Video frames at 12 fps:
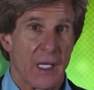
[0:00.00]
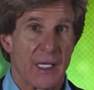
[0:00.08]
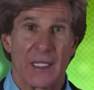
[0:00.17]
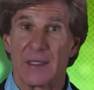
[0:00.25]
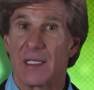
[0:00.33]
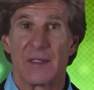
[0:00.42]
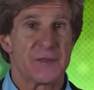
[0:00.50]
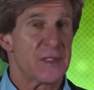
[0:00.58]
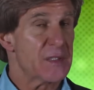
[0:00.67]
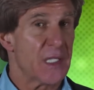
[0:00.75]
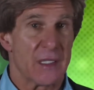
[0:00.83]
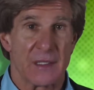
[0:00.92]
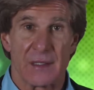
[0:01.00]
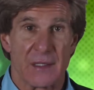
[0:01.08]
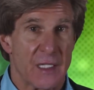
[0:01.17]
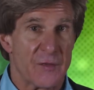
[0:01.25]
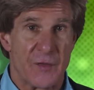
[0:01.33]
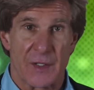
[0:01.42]
And I'd love to tell you that
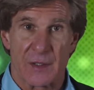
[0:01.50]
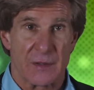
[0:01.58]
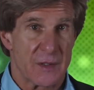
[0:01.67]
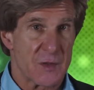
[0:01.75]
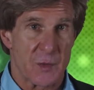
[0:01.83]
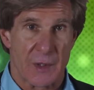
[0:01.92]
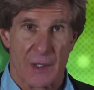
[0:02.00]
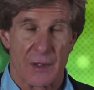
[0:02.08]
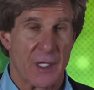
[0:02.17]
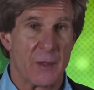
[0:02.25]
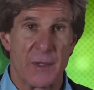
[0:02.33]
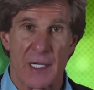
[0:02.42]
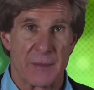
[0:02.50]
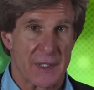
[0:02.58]
I figured this one out all by